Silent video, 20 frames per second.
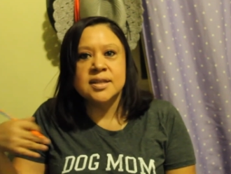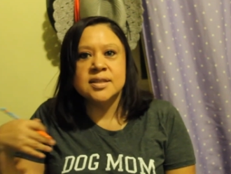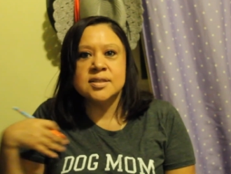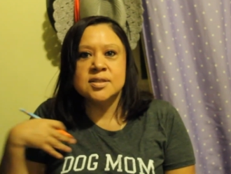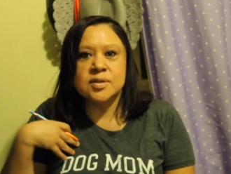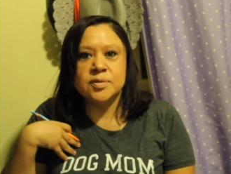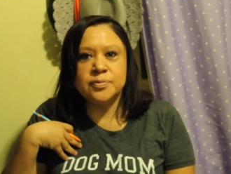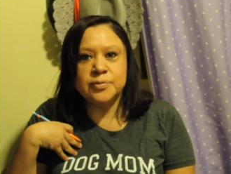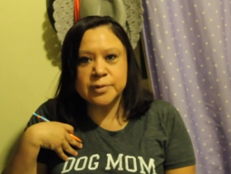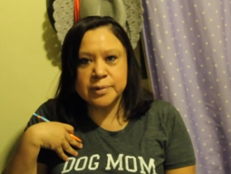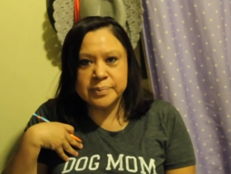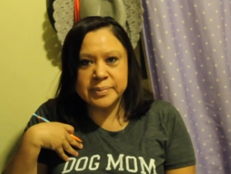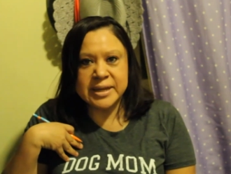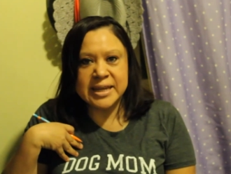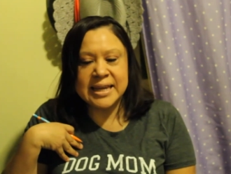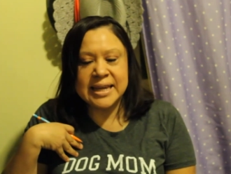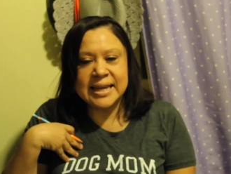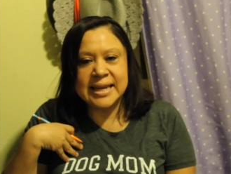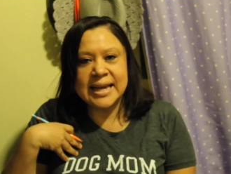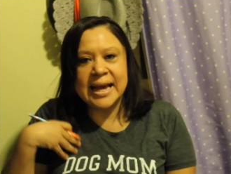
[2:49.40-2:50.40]
So for
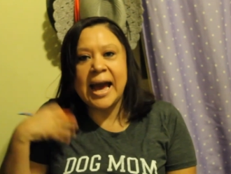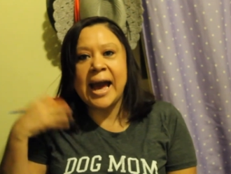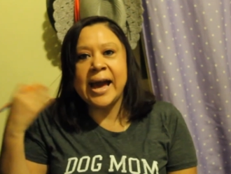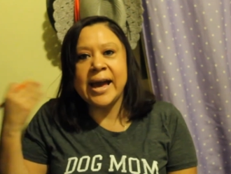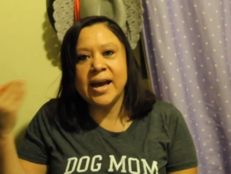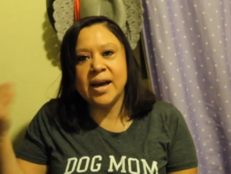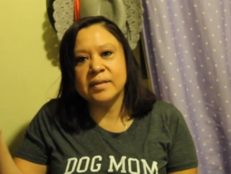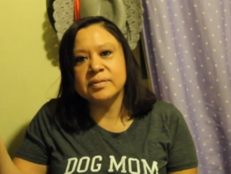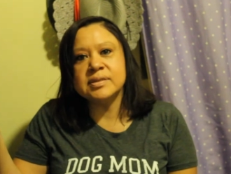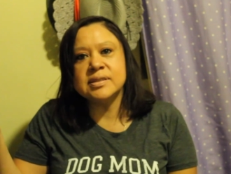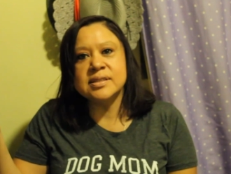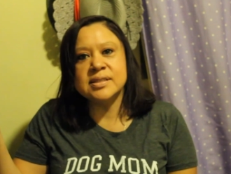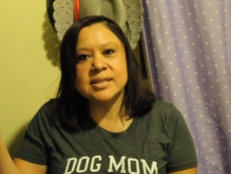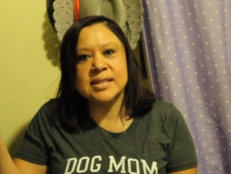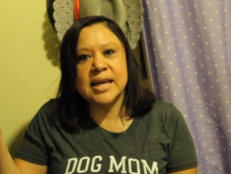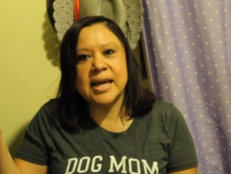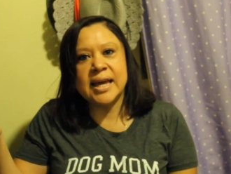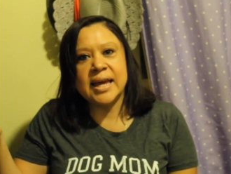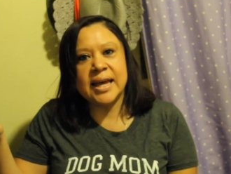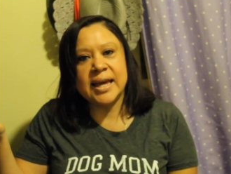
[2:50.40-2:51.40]
me, I have to
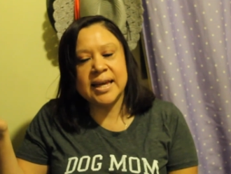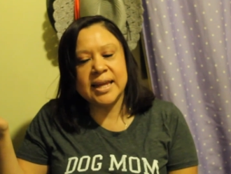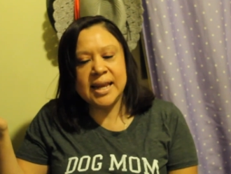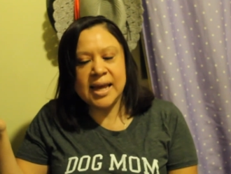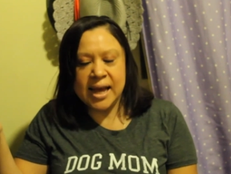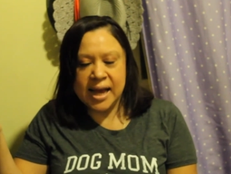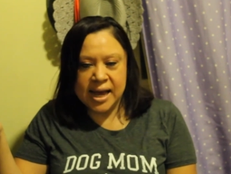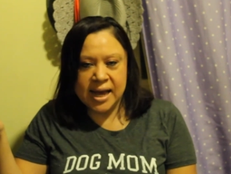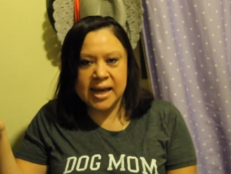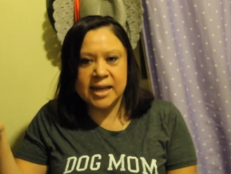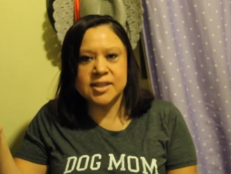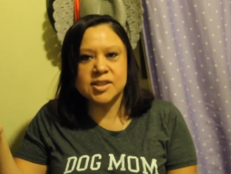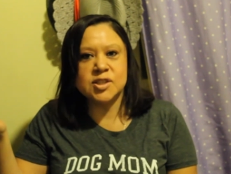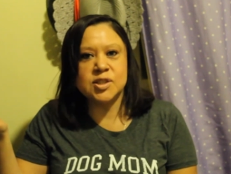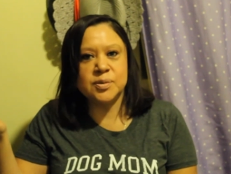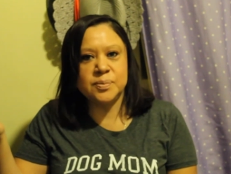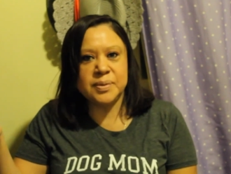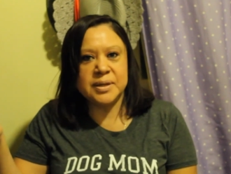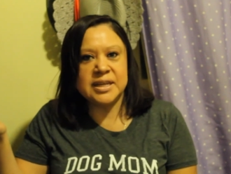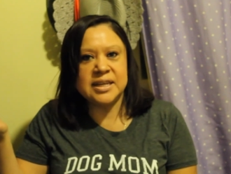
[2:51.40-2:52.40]
say it had
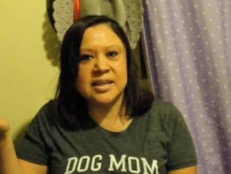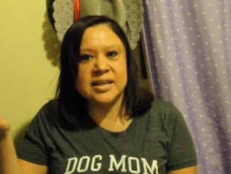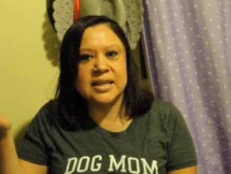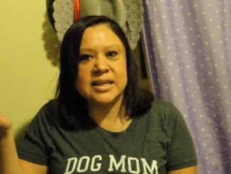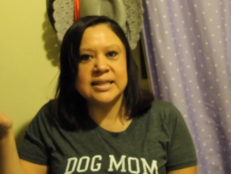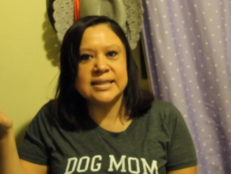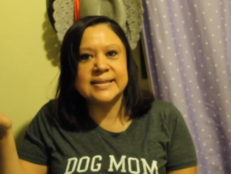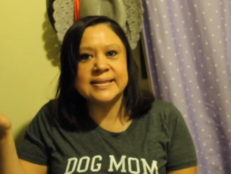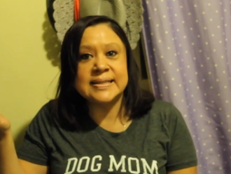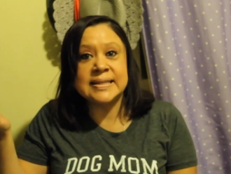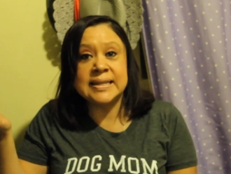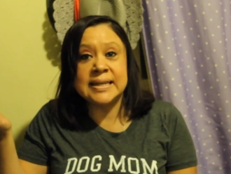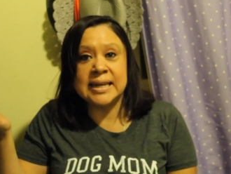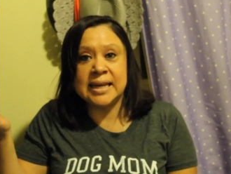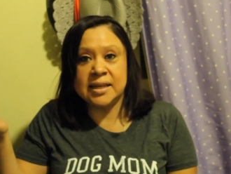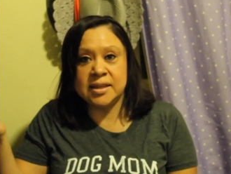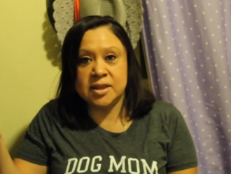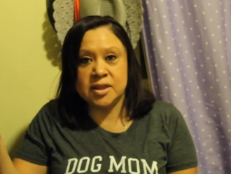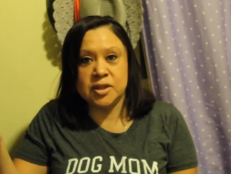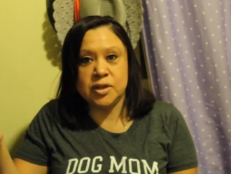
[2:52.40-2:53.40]
to be
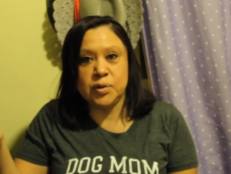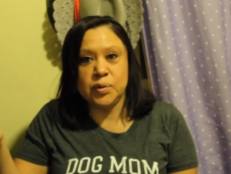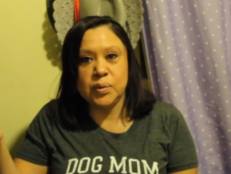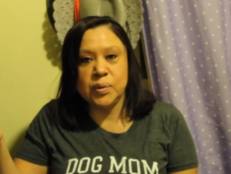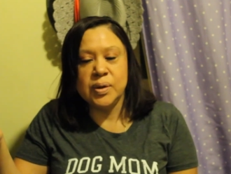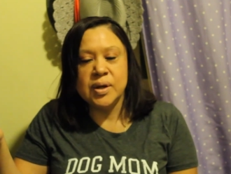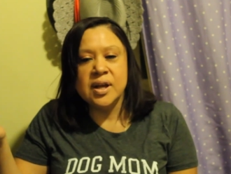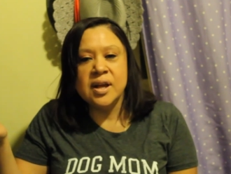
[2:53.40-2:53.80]
cilantro.